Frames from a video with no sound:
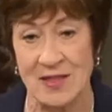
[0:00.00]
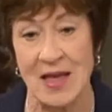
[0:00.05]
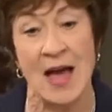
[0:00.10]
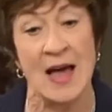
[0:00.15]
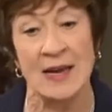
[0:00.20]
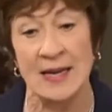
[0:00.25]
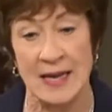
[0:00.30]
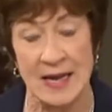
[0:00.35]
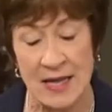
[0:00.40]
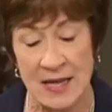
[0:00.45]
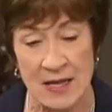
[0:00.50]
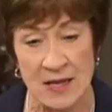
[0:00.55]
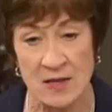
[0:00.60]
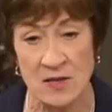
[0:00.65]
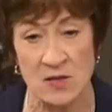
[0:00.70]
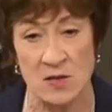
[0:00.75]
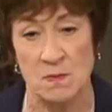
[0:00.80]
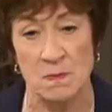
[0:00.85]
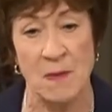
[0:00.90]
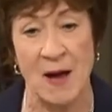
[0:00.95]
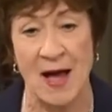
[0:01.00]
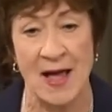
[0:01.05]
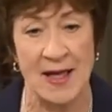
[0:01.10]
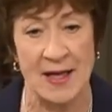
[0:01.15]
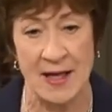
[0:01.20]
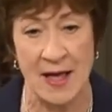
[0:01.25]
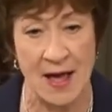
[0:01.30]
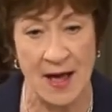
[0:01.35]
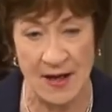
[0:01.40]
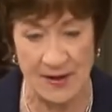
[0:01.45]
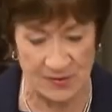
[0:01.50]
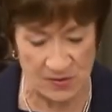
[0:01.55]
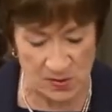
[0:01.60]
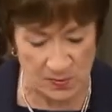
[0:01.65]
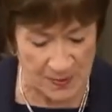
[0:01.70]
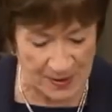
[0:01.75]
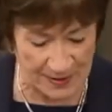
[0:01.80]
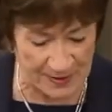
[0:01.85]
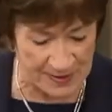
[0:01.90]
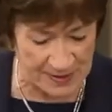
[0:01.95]
That is my
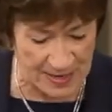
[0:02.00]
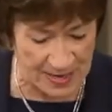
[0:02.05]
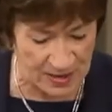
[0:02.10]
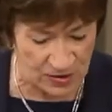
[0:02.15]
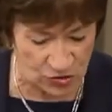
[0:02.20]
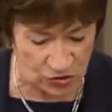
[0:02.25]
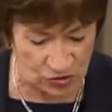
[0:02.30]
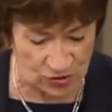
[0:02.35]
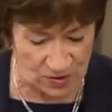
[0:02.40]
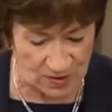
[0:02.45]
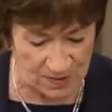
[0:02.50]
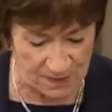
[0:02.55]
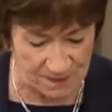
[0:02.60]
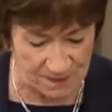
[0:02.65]
expectation.